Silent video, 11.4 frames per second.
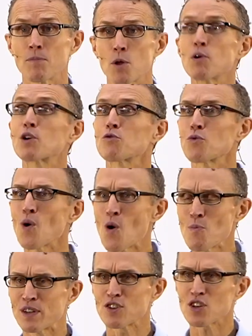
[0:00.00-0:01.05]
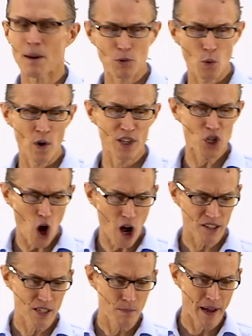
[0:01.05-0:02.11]
The book of Romans, chapter 1,
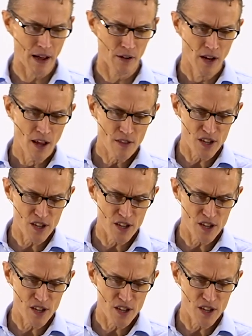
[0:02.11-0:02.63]
talks about